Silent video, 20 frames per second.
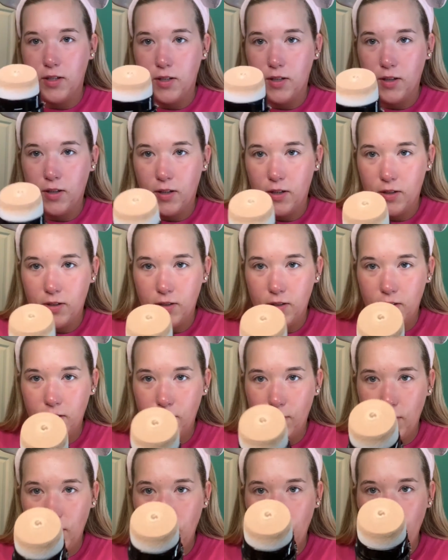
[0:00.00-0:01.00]
This is
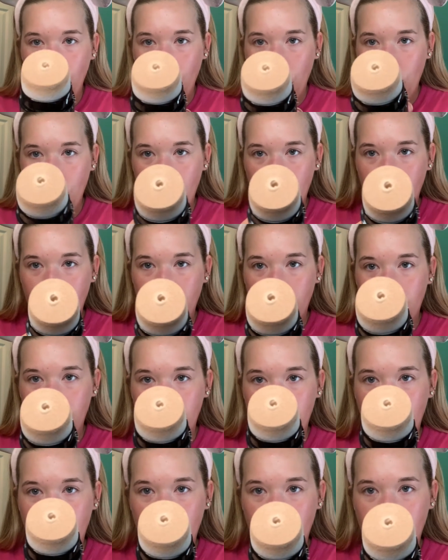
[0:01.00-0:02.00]
where the product
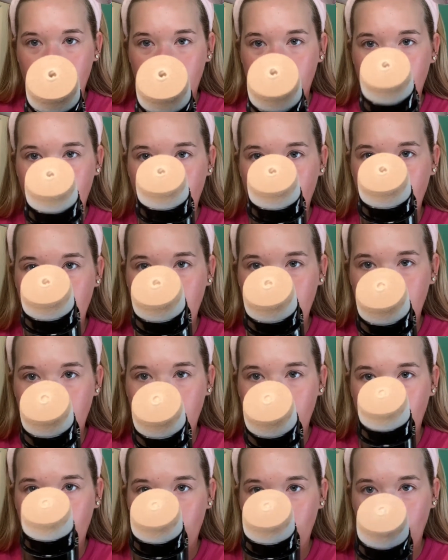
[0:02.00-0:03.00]
comes out. You squeeze,
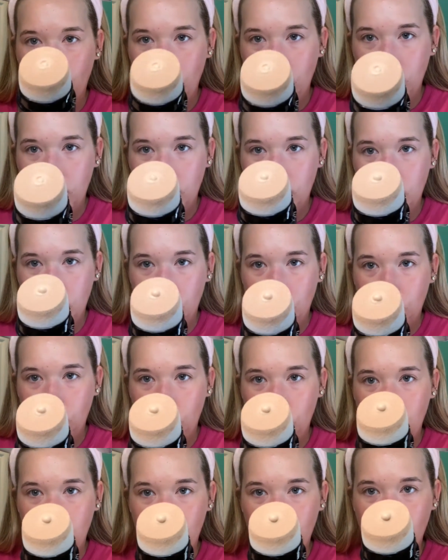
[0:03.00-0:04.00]
you twist,
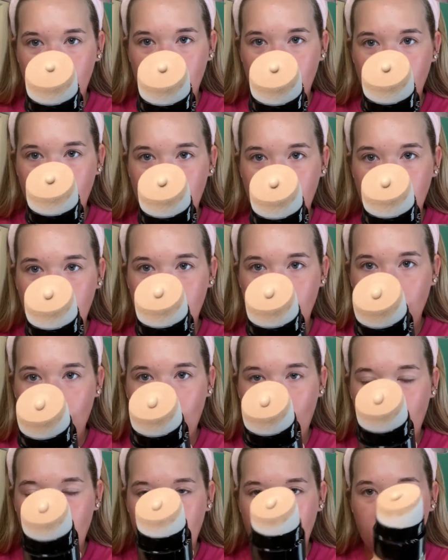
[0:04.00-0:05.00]
twist, twist, twist,
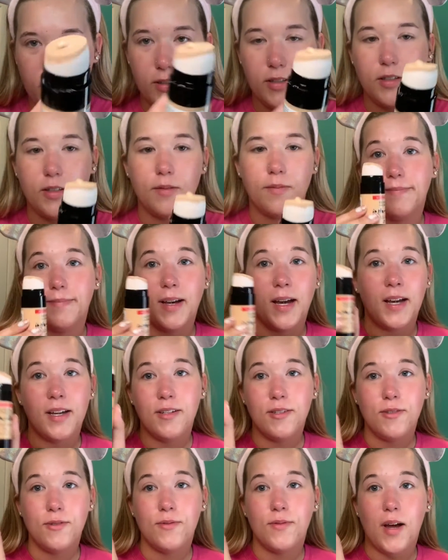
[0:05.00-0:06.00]
product. I
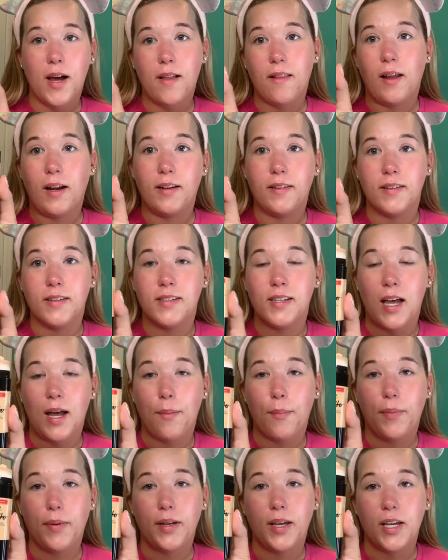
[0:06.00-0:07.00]
do not like this
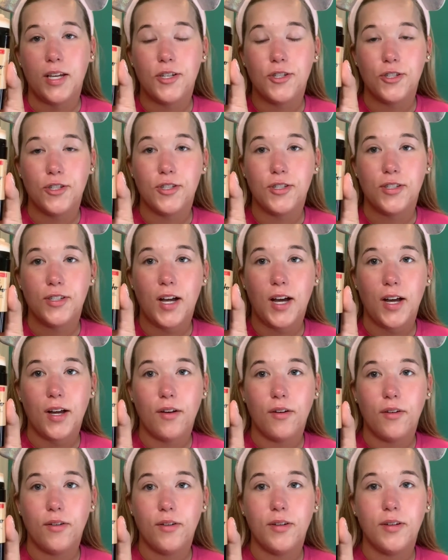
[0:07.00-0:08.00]
application
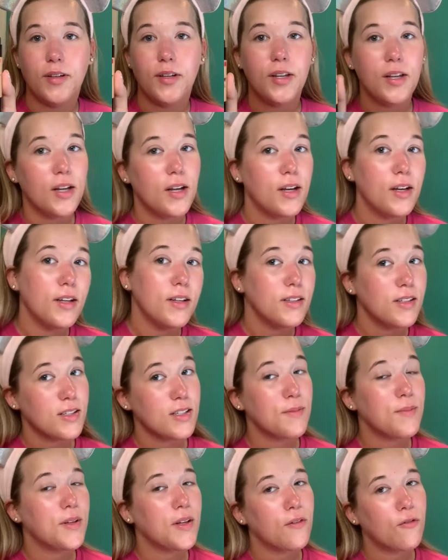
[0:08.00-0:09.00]
style.
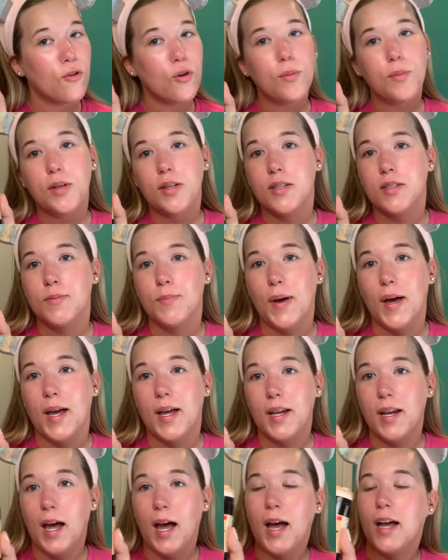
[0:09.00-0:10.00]
Doesn't mean the formula is
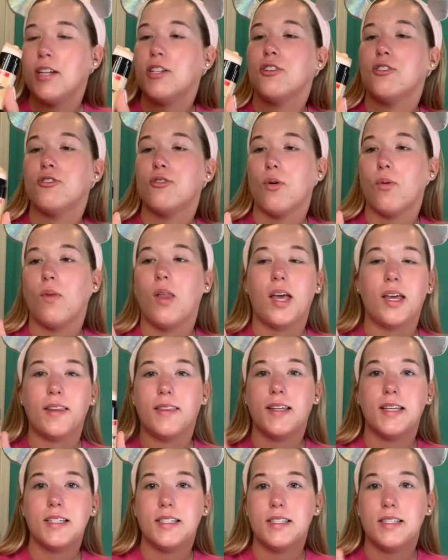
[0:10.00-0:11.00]
bad. I just don't like
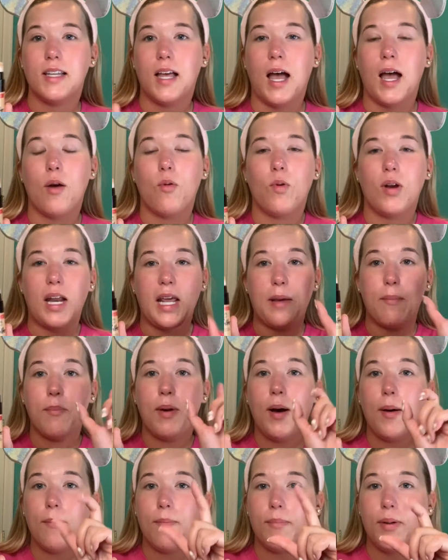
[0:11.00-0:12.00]
this. I want a
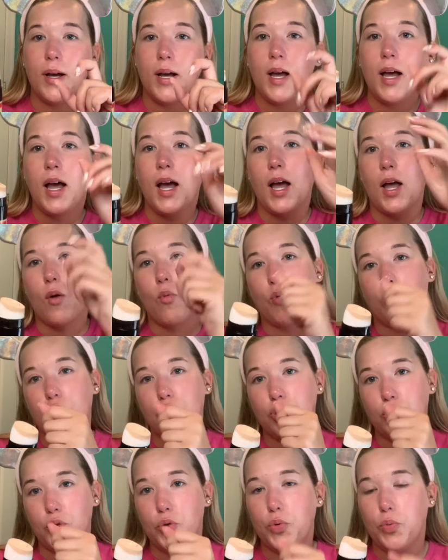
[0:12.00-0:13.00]
pump. I want a
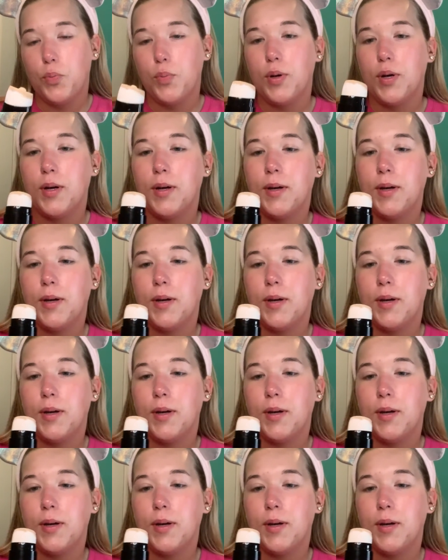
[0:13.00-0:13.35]
tube.